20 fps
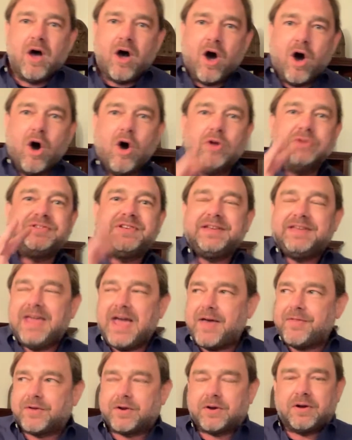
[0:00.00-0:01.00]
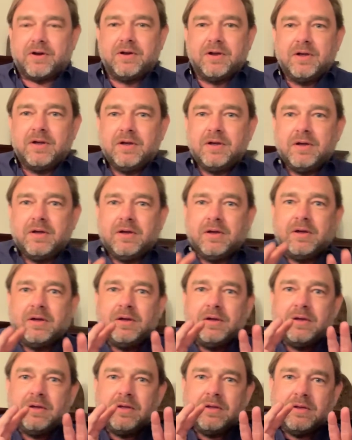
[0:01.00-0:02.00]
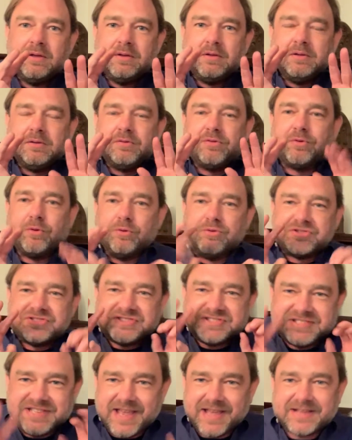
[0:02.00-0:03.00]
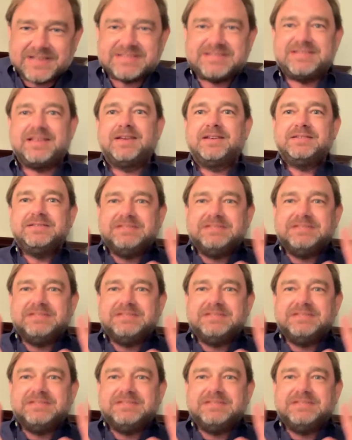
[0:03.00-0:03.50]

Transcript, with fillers: All together through six